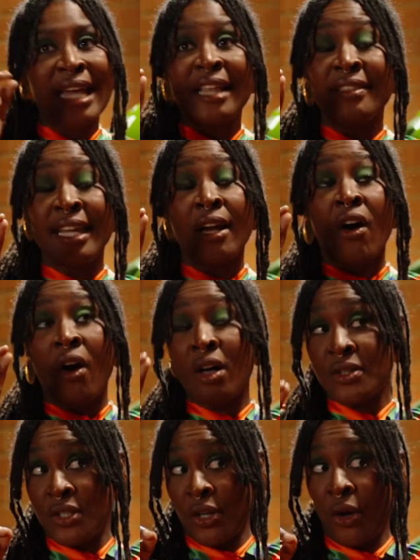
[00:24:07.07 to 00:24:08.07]
I think
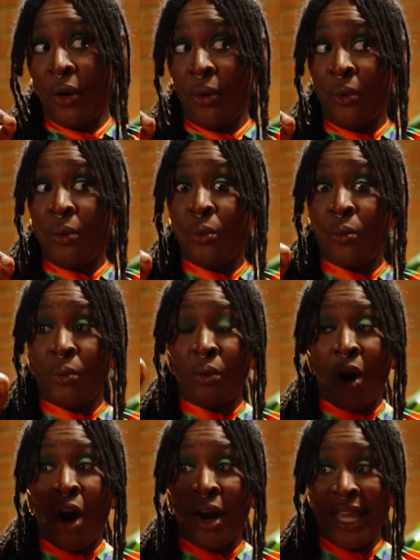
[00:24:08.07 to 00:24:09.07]
also
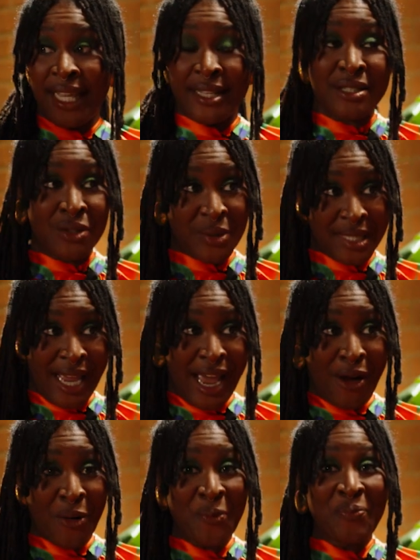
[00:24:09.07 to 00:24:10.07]
our kids lose
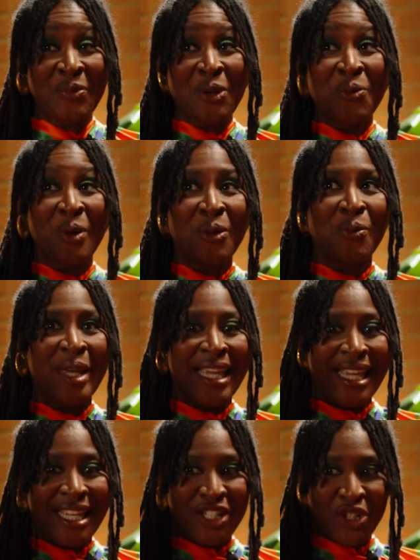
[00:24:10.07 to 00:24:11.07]
out when
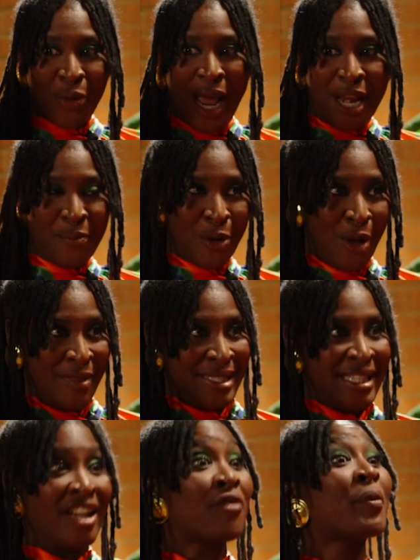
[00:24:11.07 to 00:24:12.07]
we try to put on this
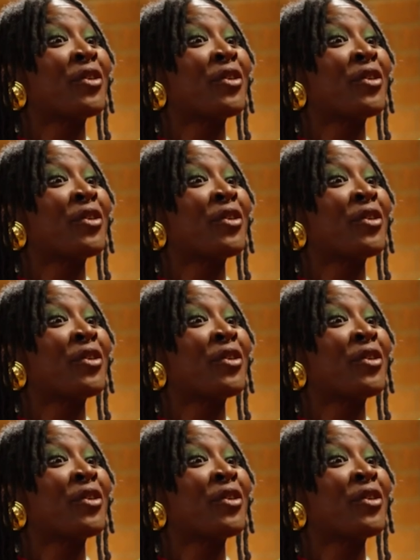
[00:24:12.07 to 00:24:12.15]
thing of